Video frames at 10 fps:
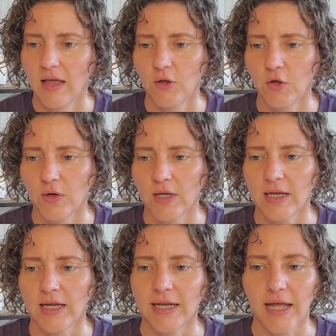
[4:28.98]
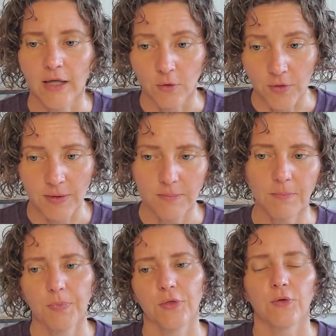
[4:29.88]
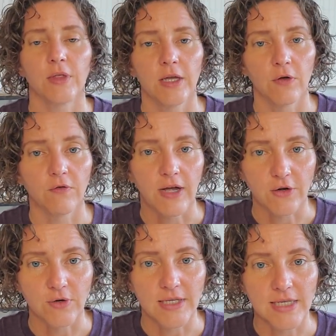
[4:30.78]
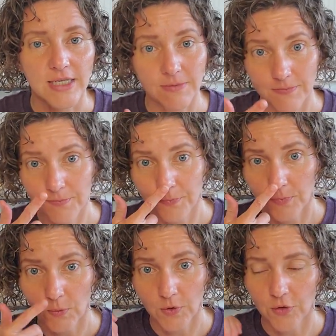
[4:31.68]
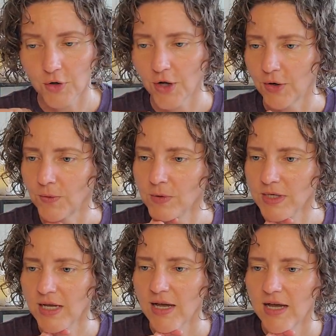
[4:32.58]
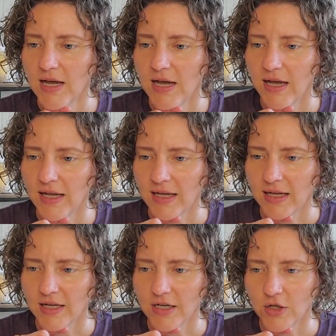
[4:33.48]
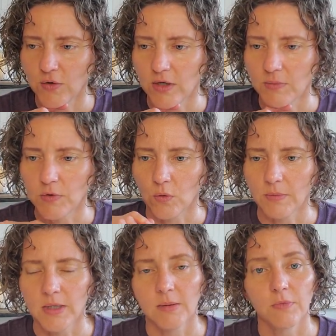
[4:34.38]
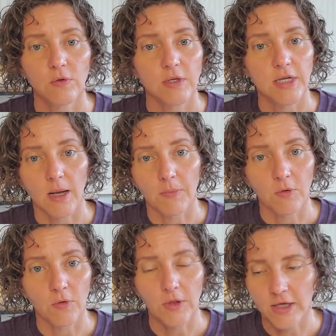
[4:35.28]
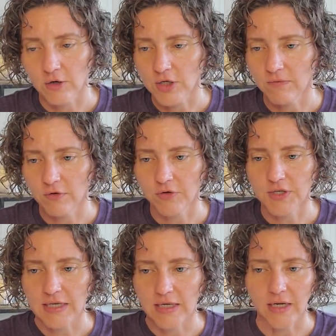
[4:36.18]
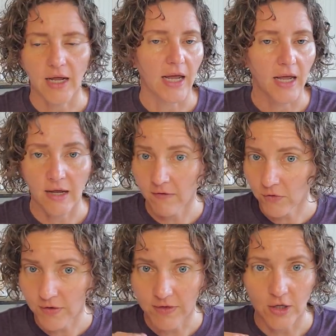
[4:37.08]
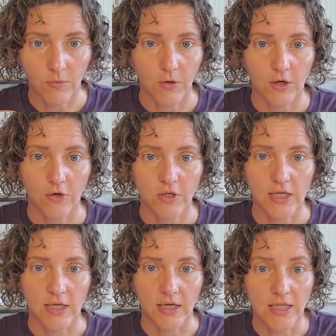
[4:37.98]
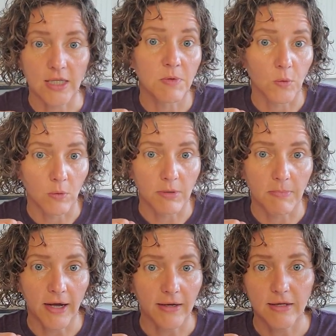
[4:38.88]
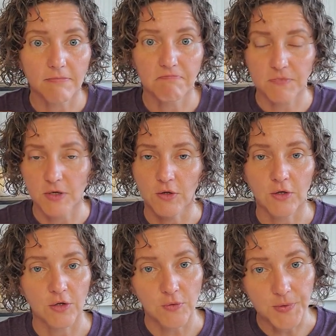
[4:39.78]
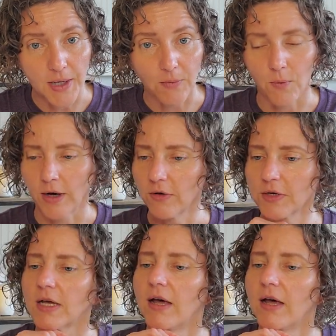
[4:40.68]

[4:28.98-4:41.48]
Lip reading: You can inhale them through the olfactory system with your nose, and you can absorb them through the topical layers of your skin. Everything you put on your skin gets absorbed by it, so you can use that route.